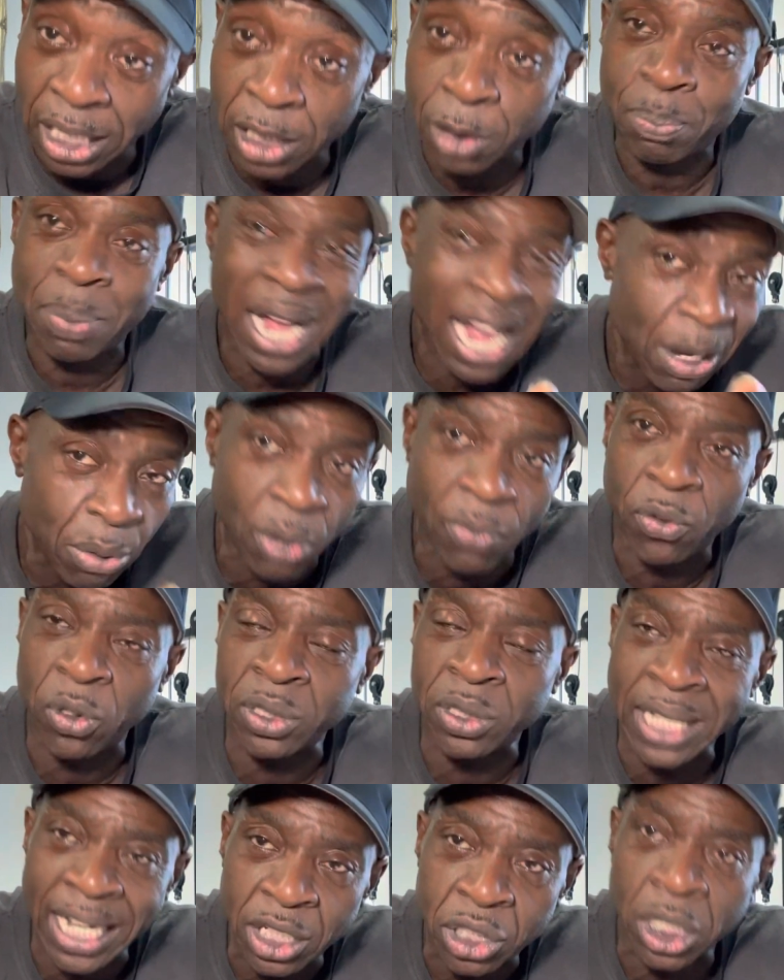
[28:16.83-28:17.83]
powerful
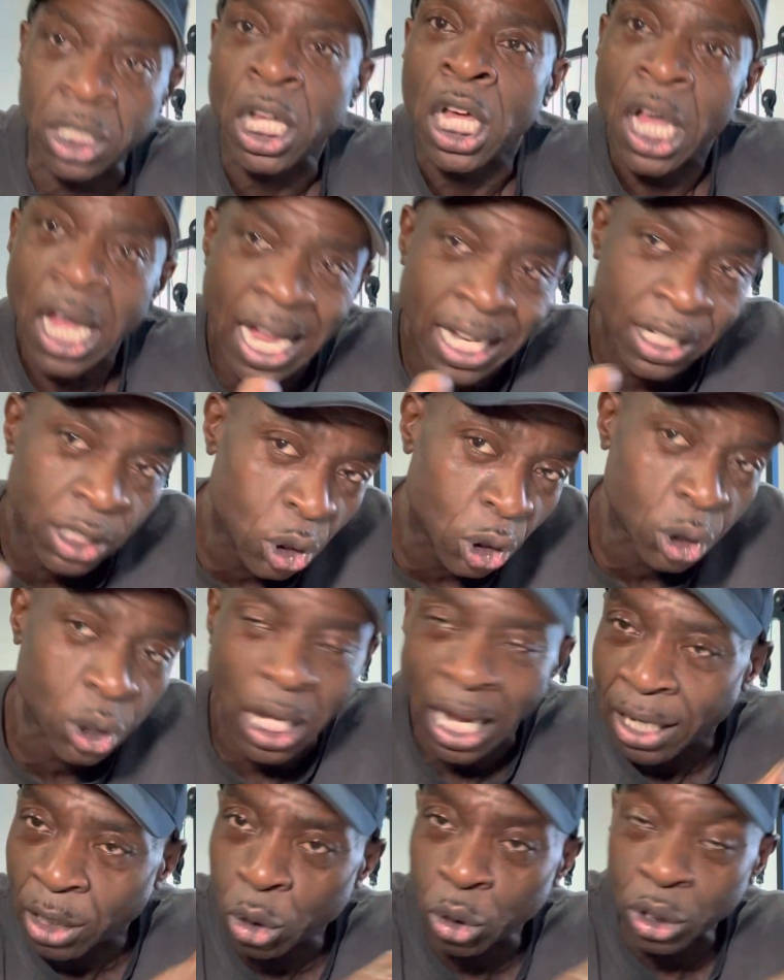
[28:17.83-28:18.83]
nation and could
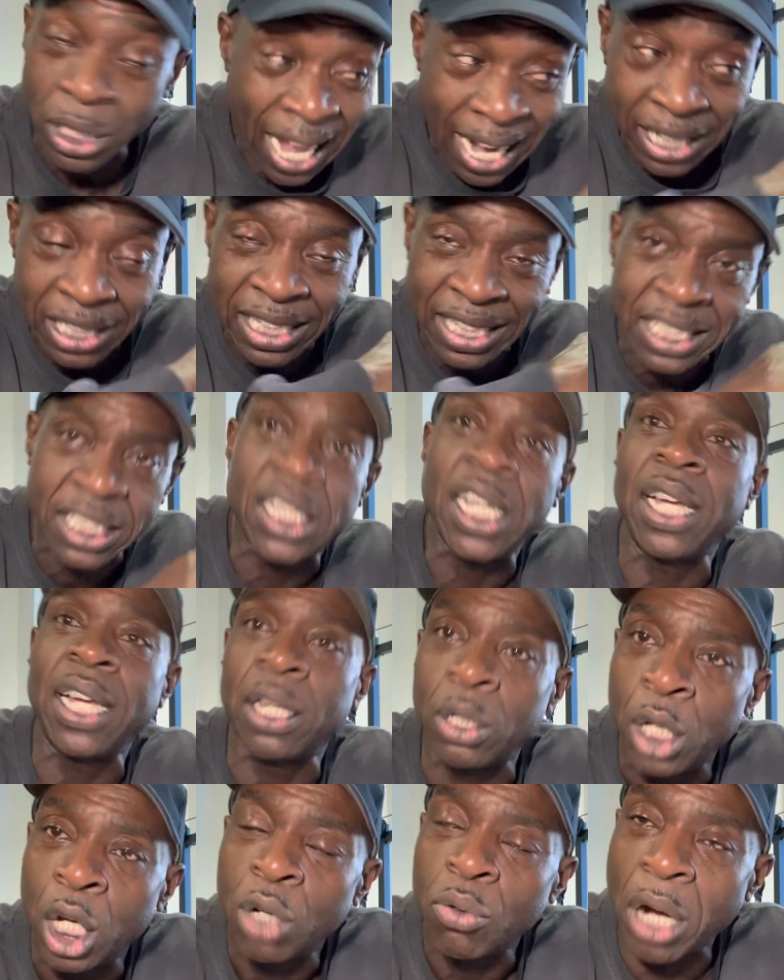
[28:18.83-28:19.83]
actually
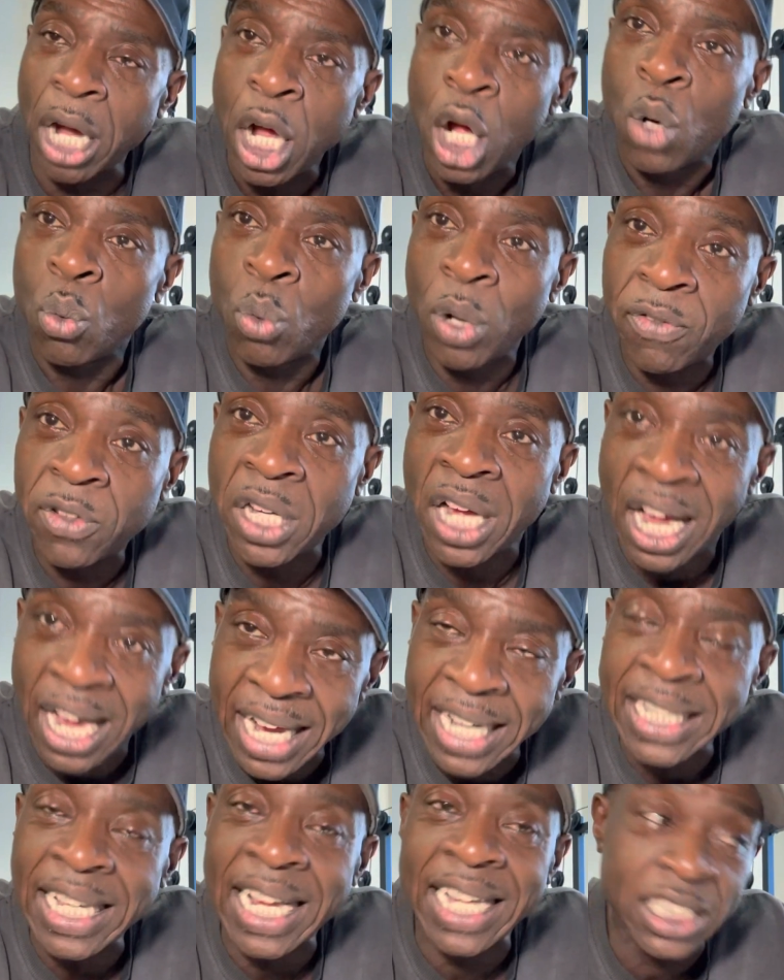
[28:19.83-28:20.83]
deal, right, with
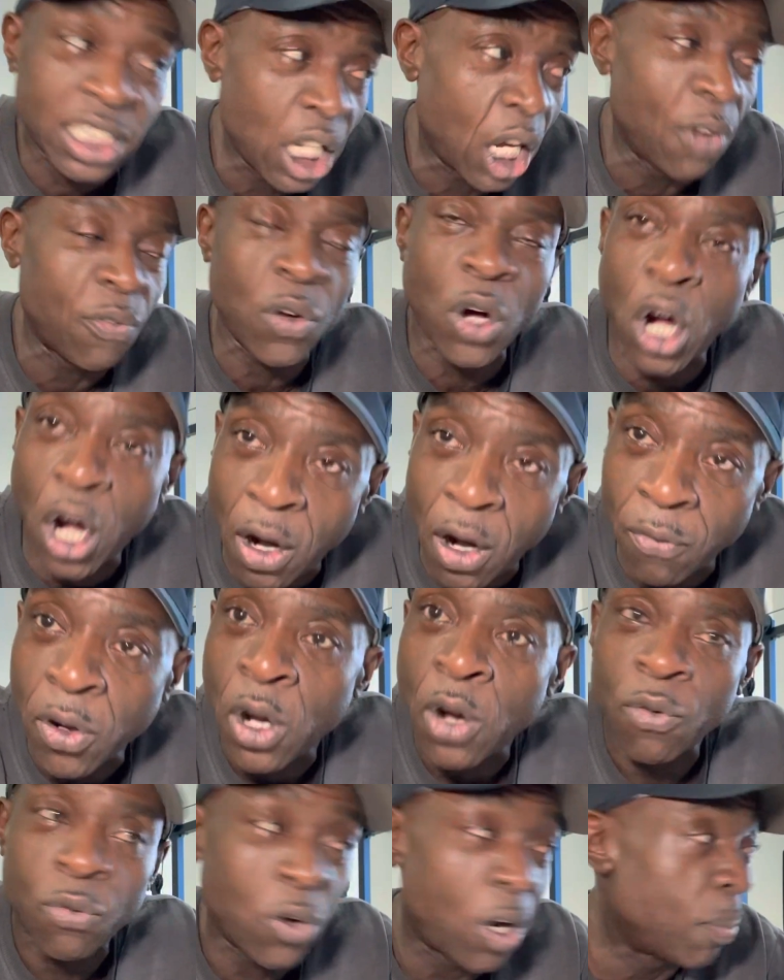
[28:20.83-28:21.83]
cutting ourselves off
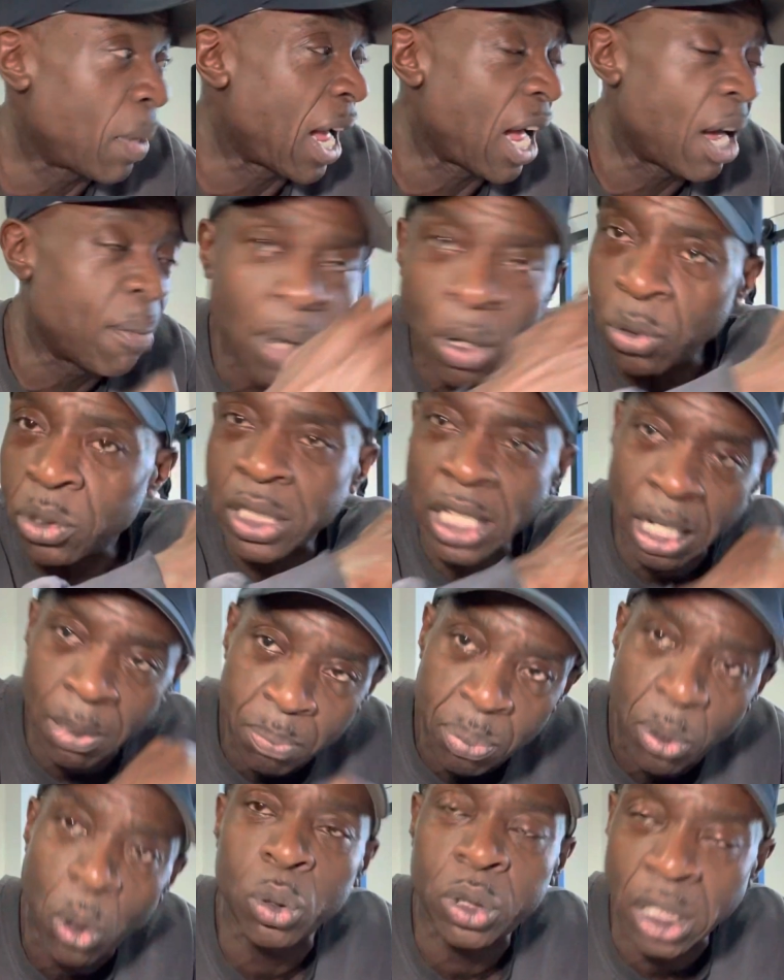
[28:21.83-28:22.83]
from our most
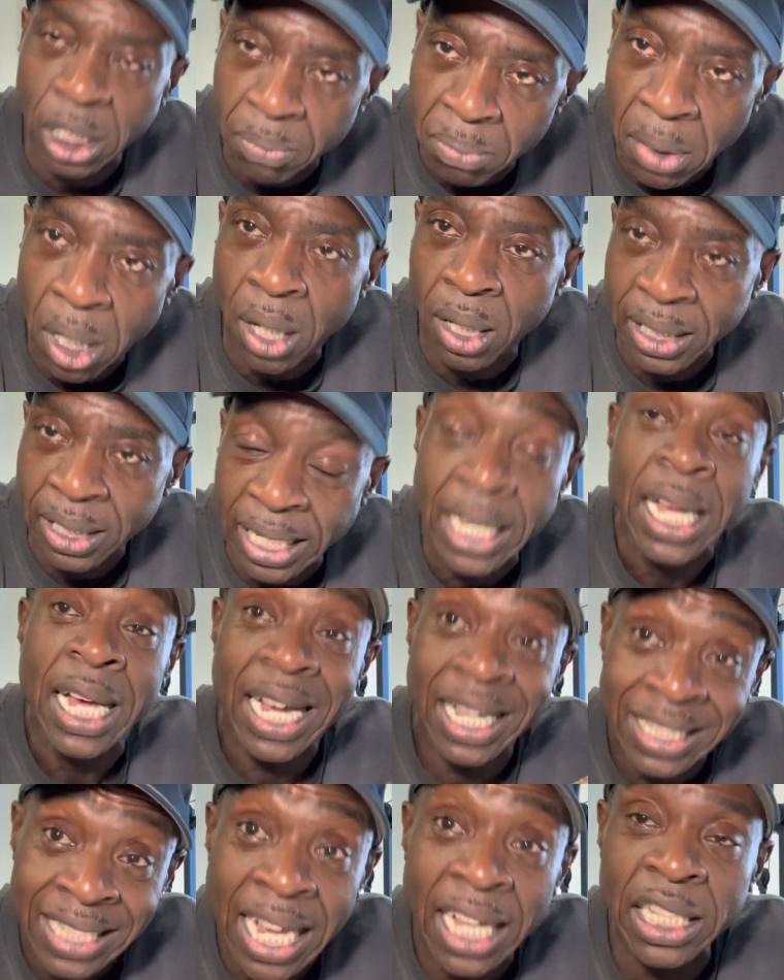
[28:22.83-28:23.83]
important market,
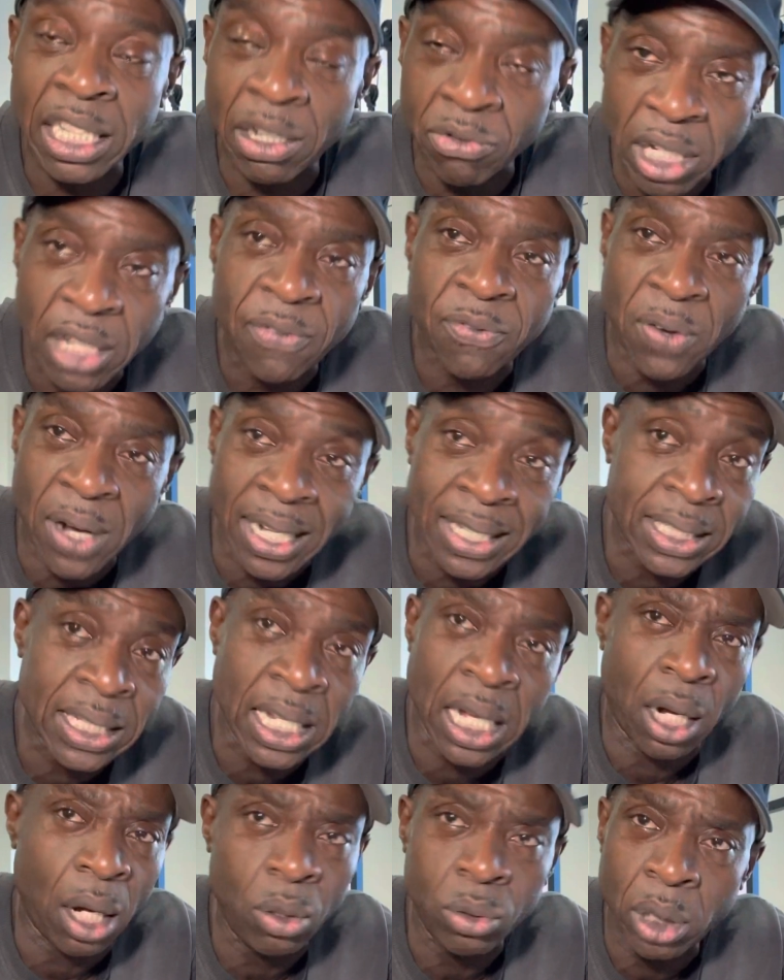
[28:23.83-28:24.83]
and now they're really finding
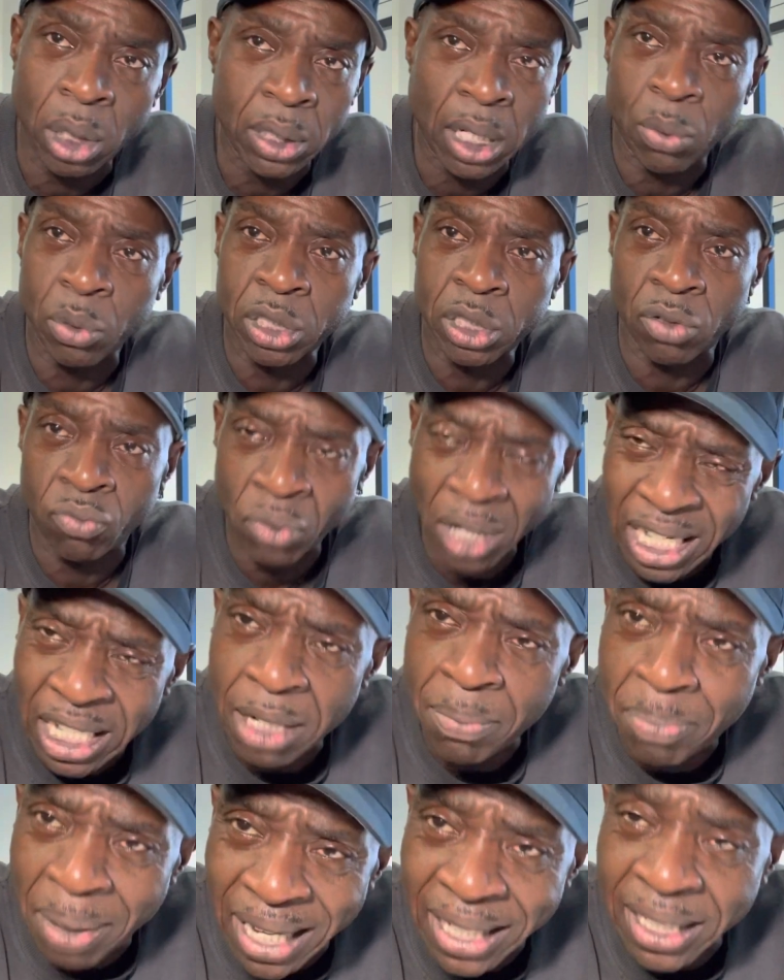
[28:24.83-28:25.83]
out, oh no, that was a really
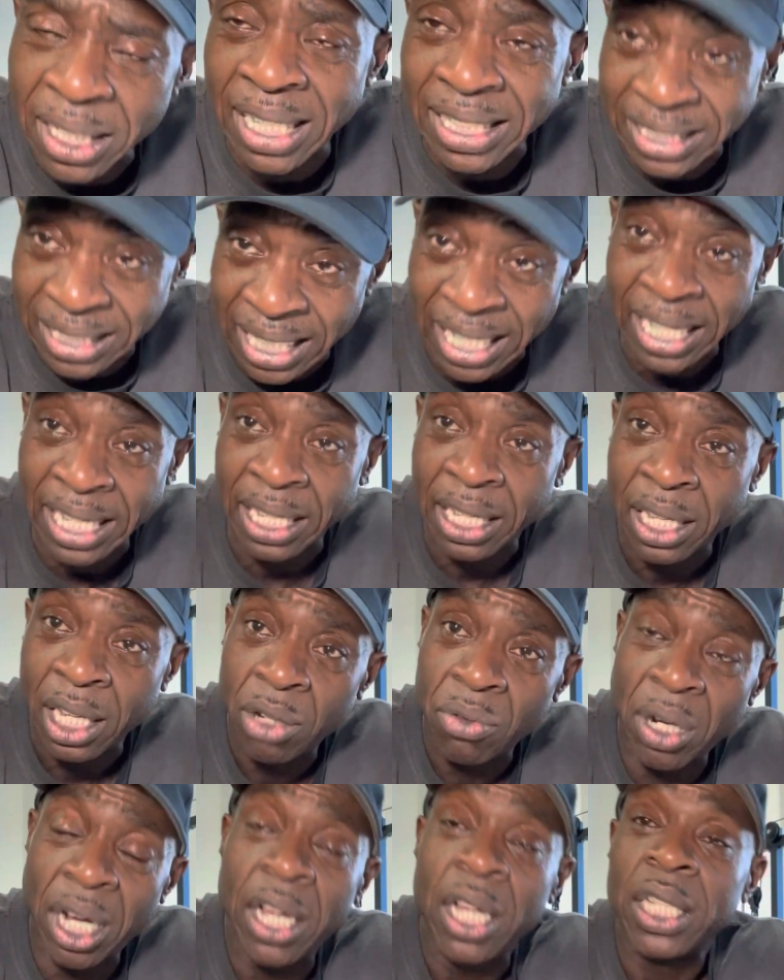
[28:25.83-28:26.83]
bad idea,
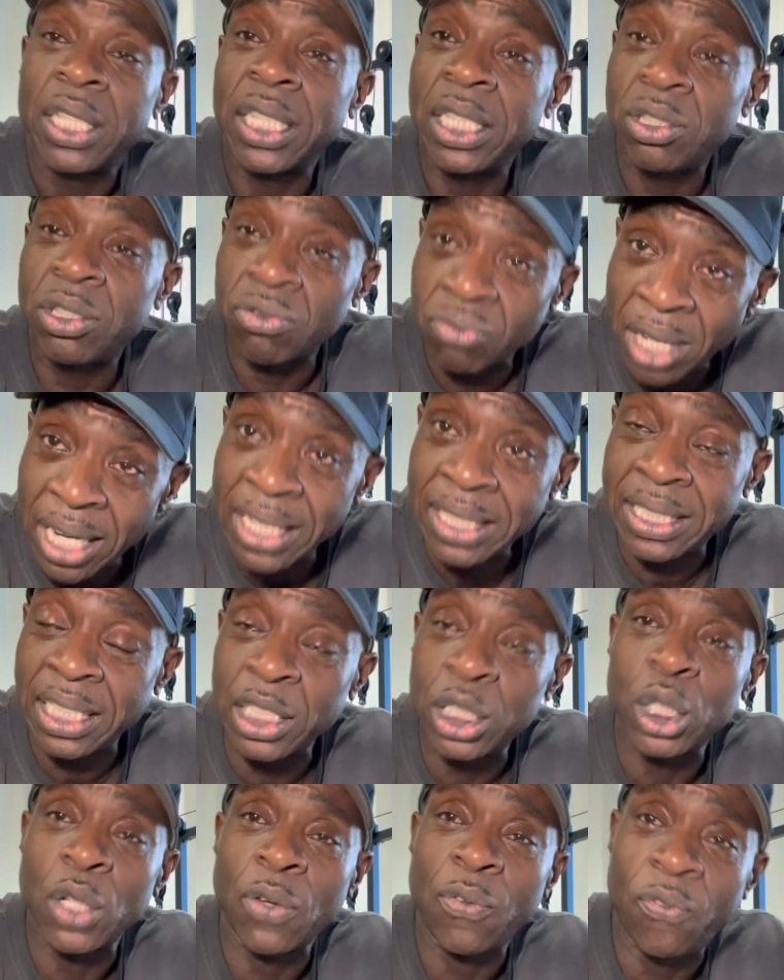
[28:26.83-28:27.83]
right? These
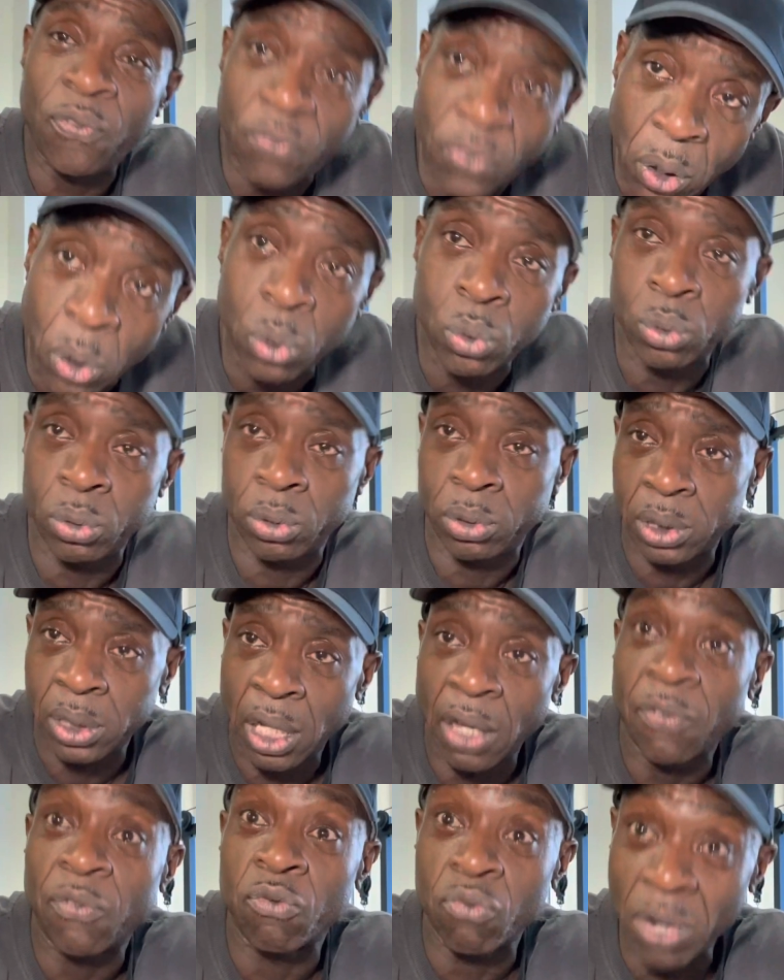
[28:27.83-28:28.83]
racist fools
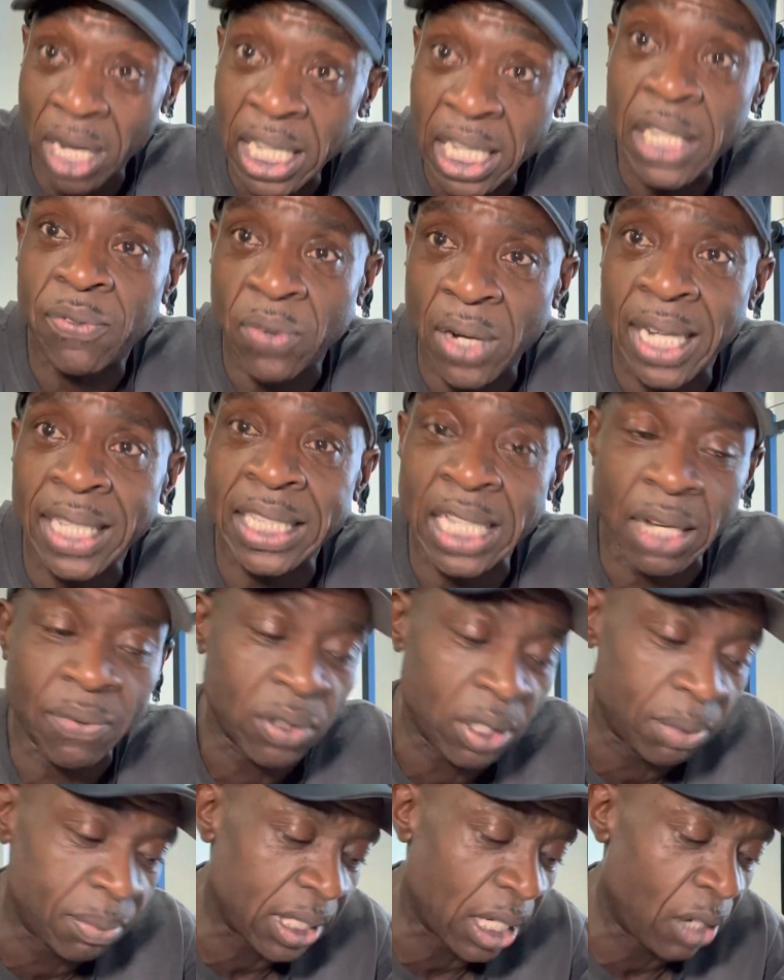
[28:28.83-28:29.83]
are really finding out for
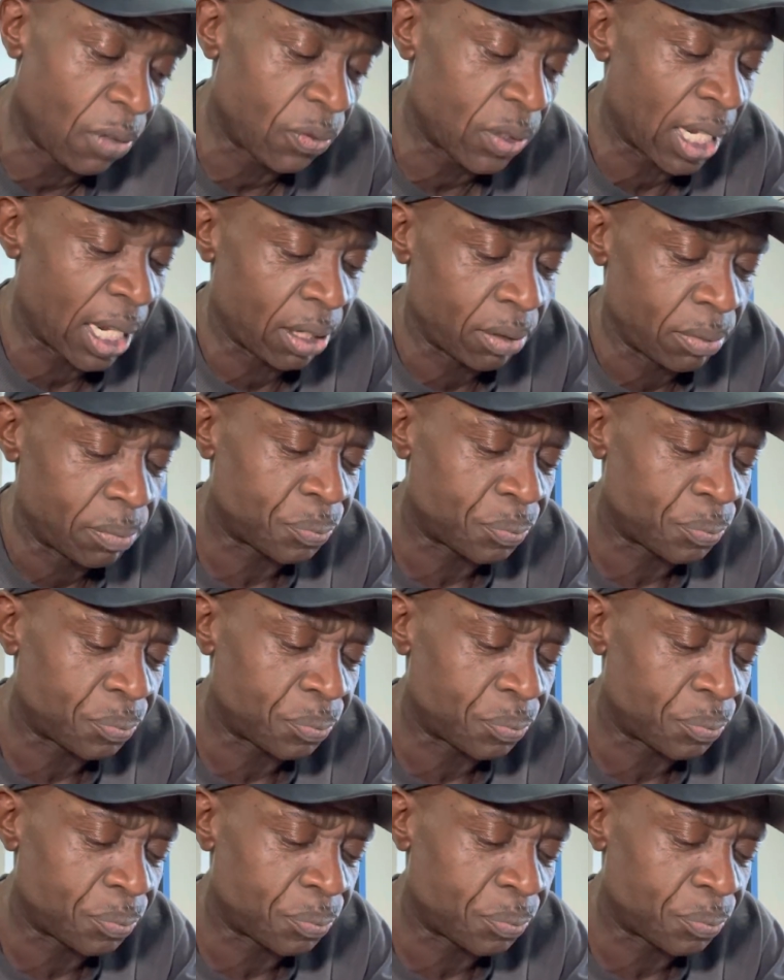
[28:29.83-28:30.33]
themselves now.